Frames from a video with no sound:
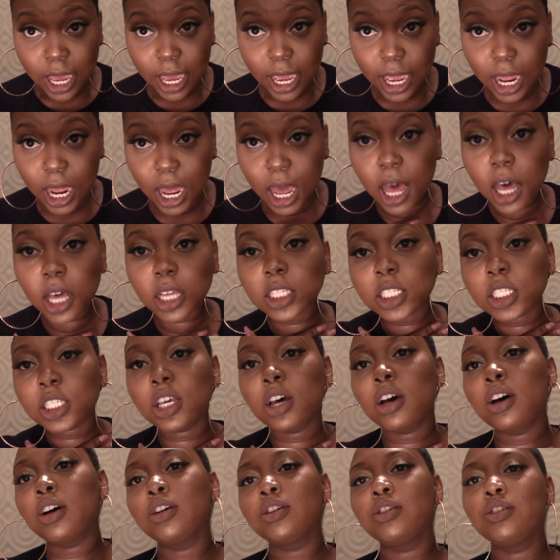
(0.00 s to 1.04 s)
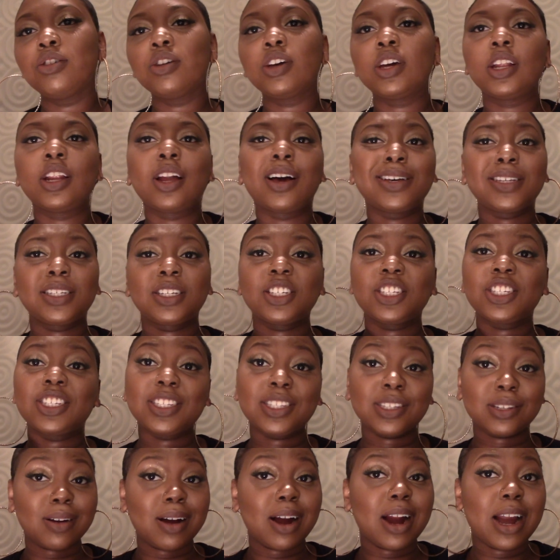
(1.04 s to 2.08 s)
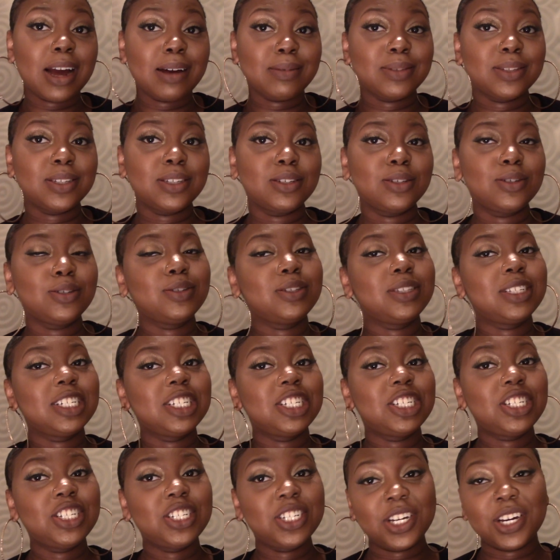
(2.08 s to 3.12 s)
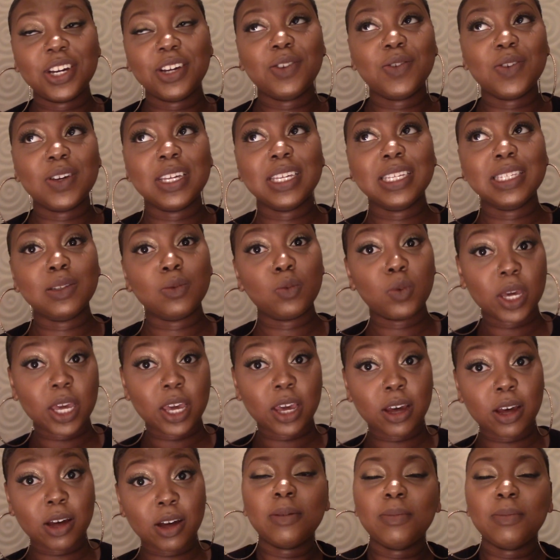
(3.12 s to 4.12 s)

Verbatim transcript: And also, you can also subscribe to this channel as well.